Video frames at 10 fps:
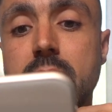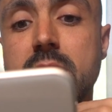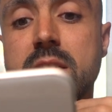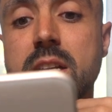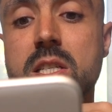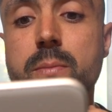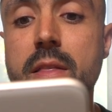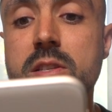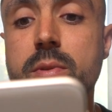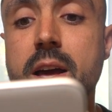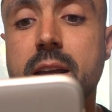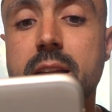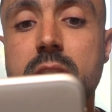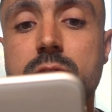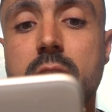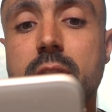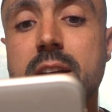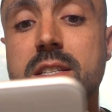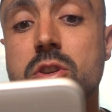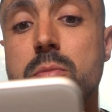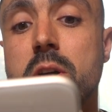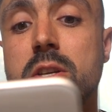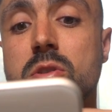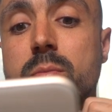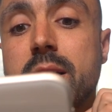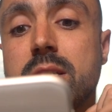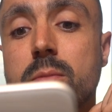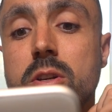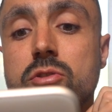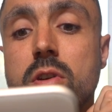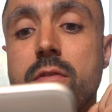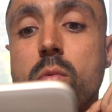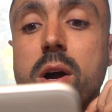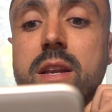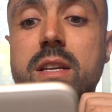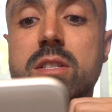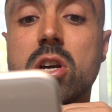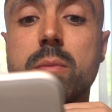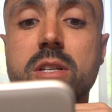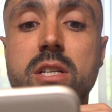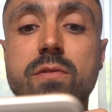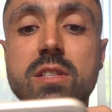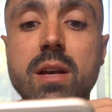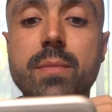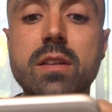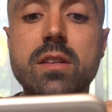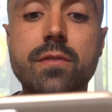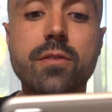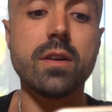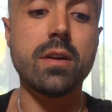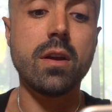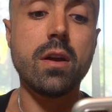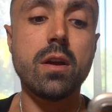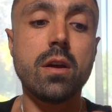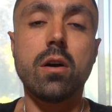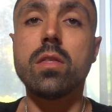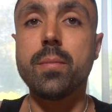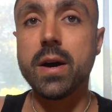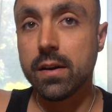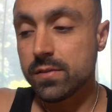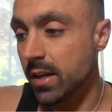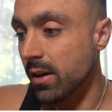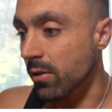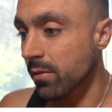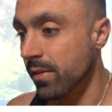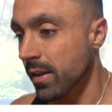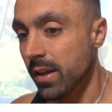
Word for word: nearly six months without getting drunk. That's a new personal best. I'm going to try for one year sober just for something different. On the path to health,